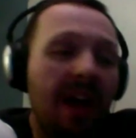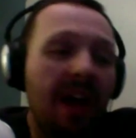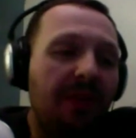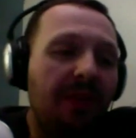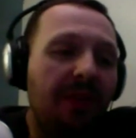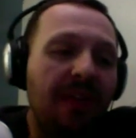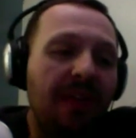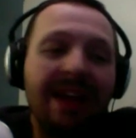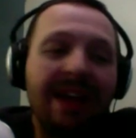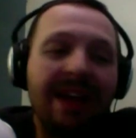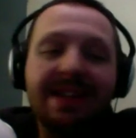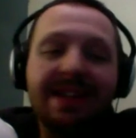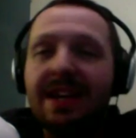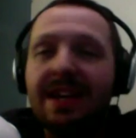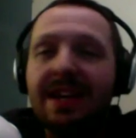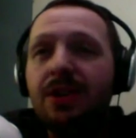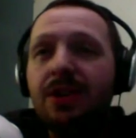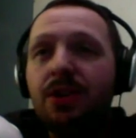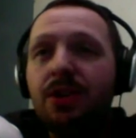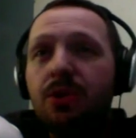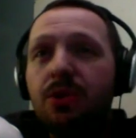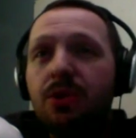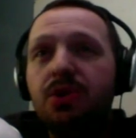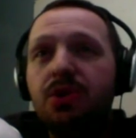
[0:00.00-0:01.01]
That is a
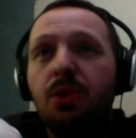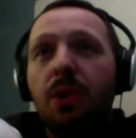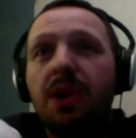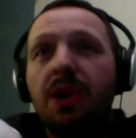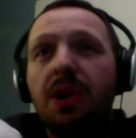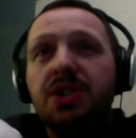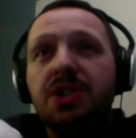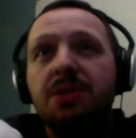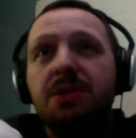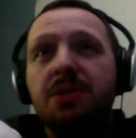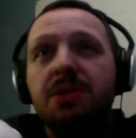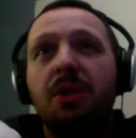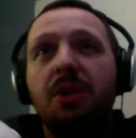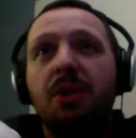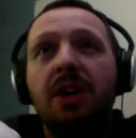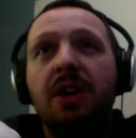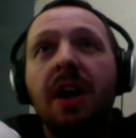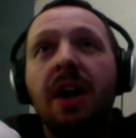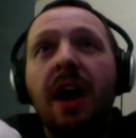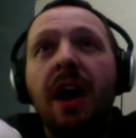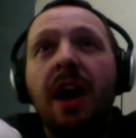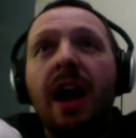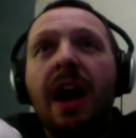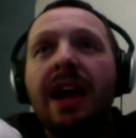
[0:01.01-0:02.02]
huge question mark.
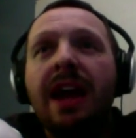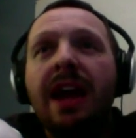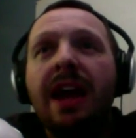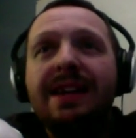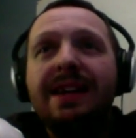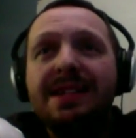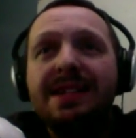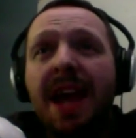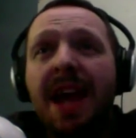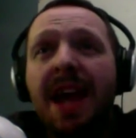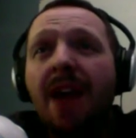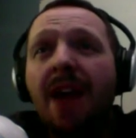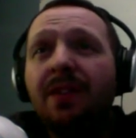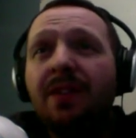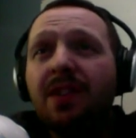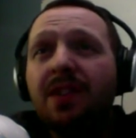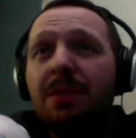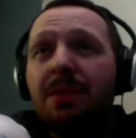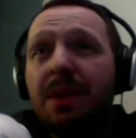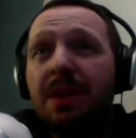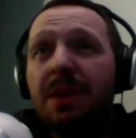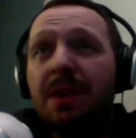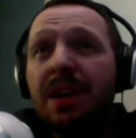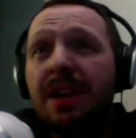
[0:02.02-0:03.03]
He doesn't have to
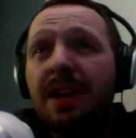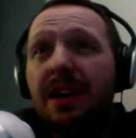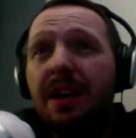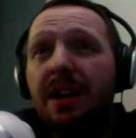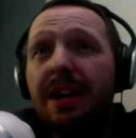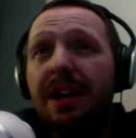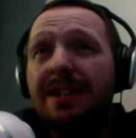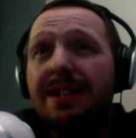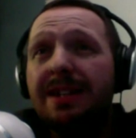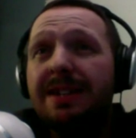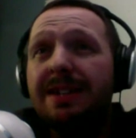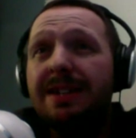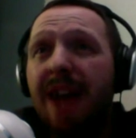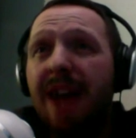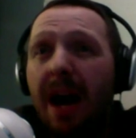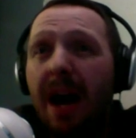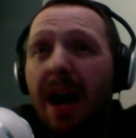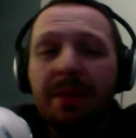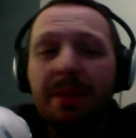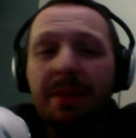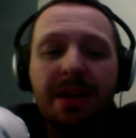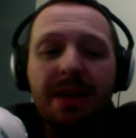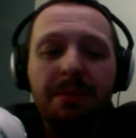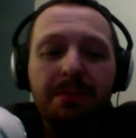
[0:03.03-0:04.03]
be a
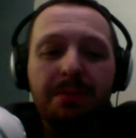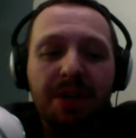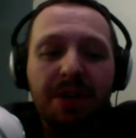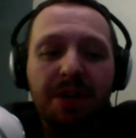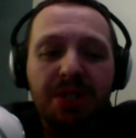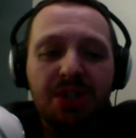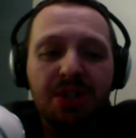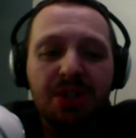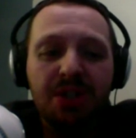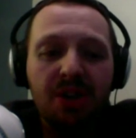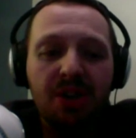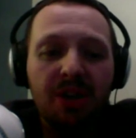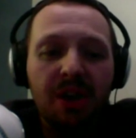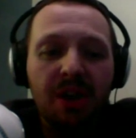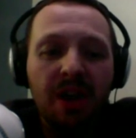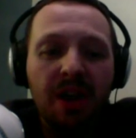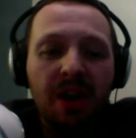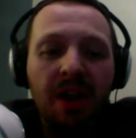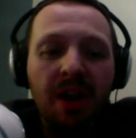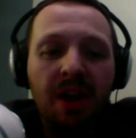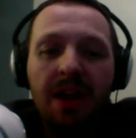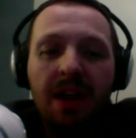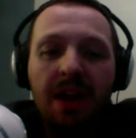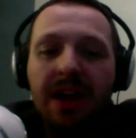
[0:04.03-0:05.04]
dominant pitcher.
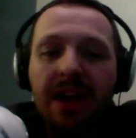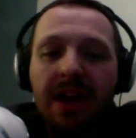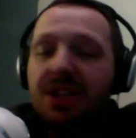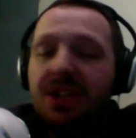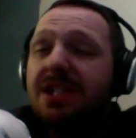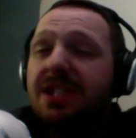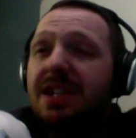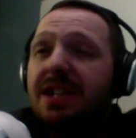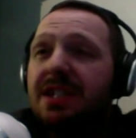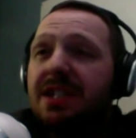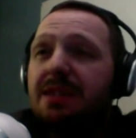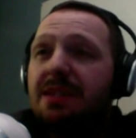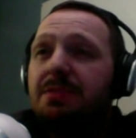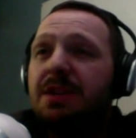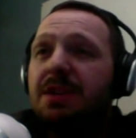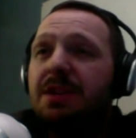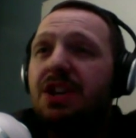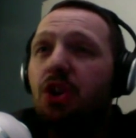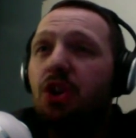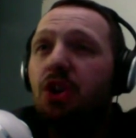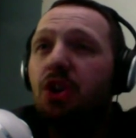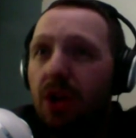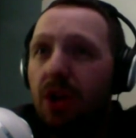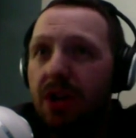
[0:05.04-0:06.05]
He just needs to be
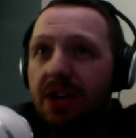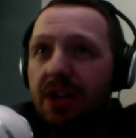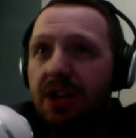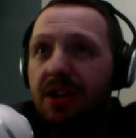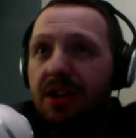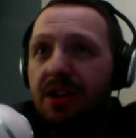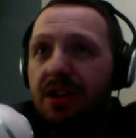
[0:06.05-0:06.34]
good.